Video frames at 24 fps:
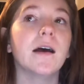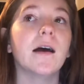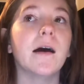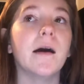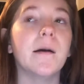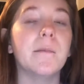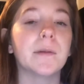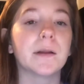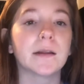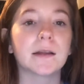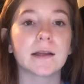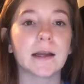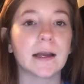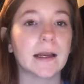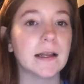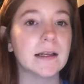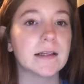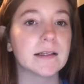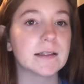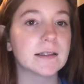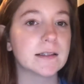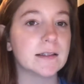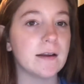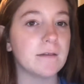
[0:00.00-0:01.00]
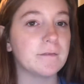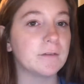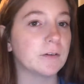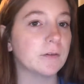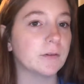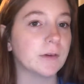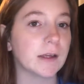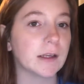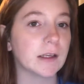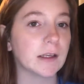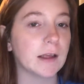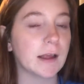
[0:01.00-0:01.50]
It kind of never
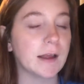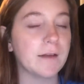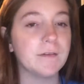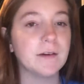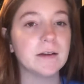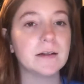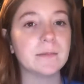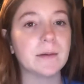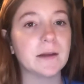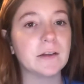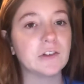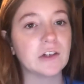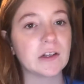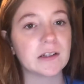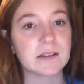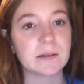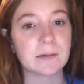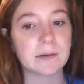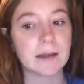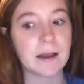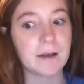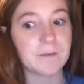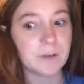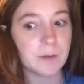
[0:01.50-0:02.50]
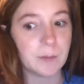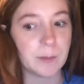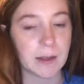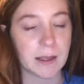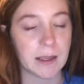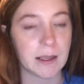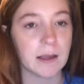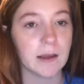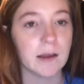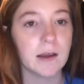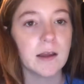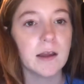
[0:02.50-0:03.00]
like, every time I drink something I have to
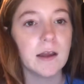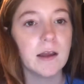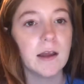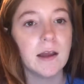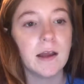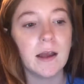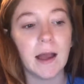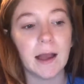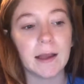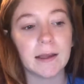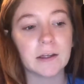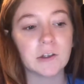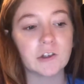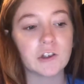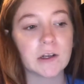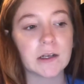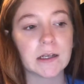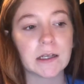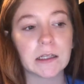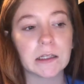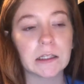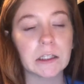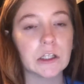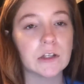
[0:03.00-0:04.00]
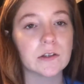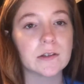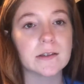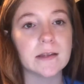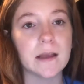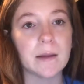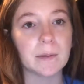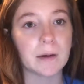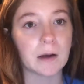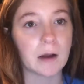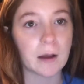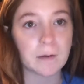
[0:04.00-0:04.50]
pee. I can drink a little
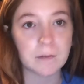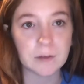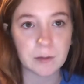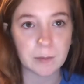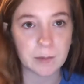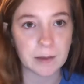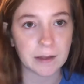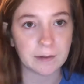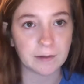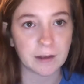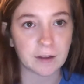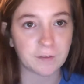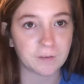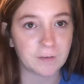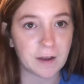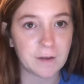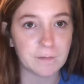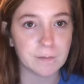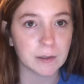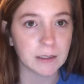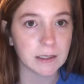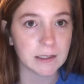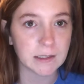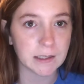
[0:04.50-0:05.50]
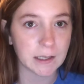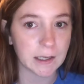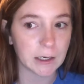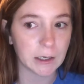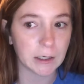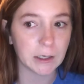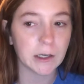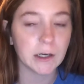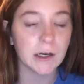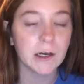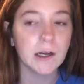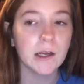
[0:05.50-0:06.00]
sip and I'll have to pee like 5 minutes
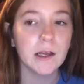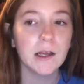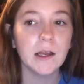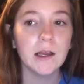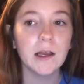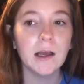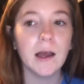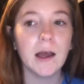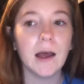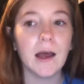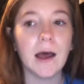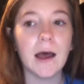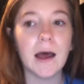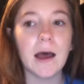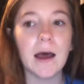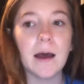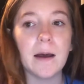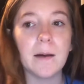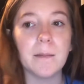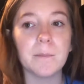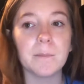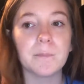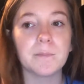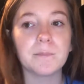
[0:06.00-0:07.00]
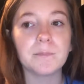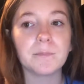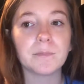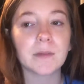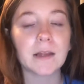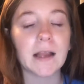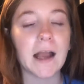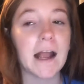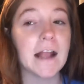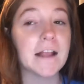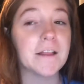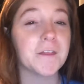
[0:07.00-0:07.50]
later.
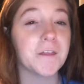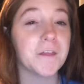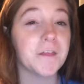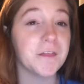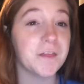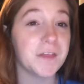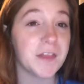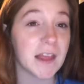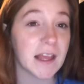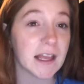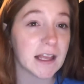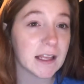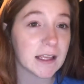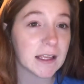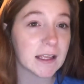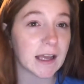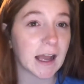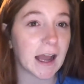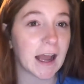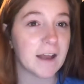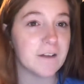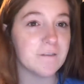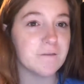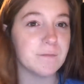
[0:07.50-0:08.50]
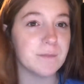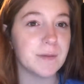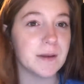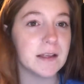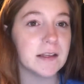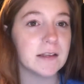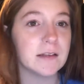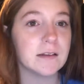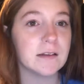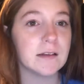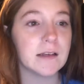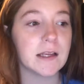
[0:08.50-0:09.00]
I think I've
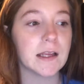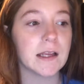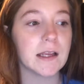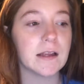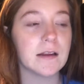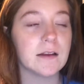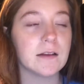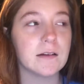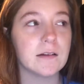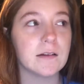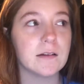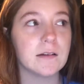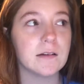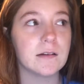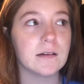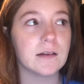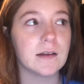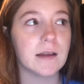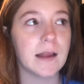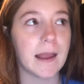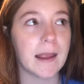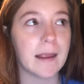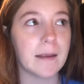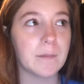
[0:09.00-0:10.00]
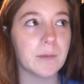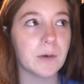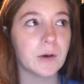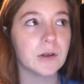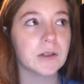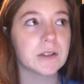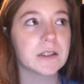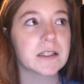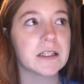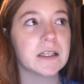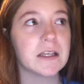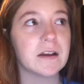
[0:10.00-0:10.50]
been
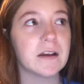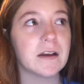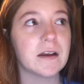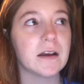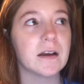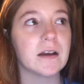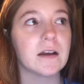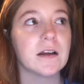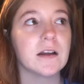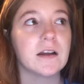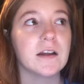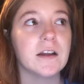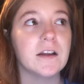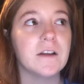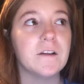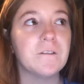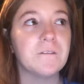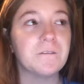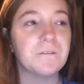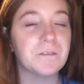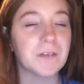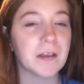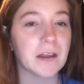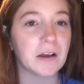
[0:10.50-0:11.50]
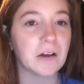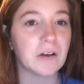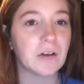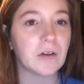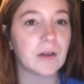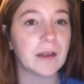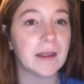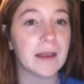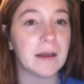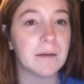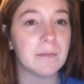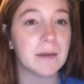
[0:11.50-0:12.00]
able to feel
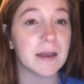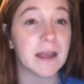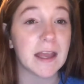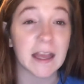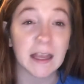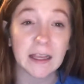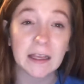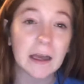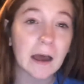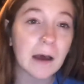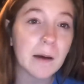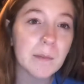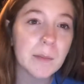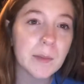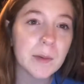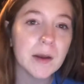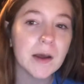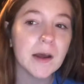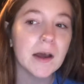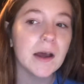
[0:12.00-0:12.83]
him hiccup.